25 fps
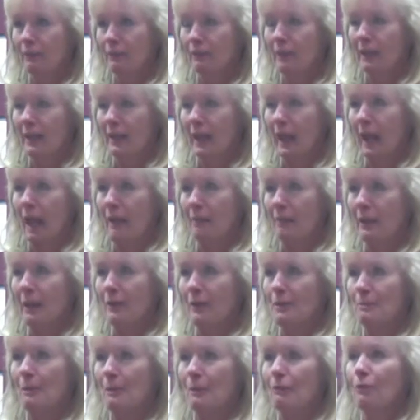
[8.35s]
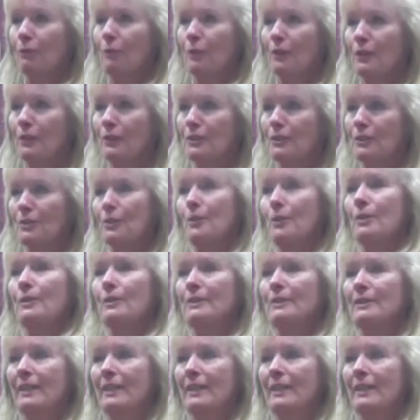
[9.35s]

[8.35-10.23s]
when it happened. I was about 40 years old.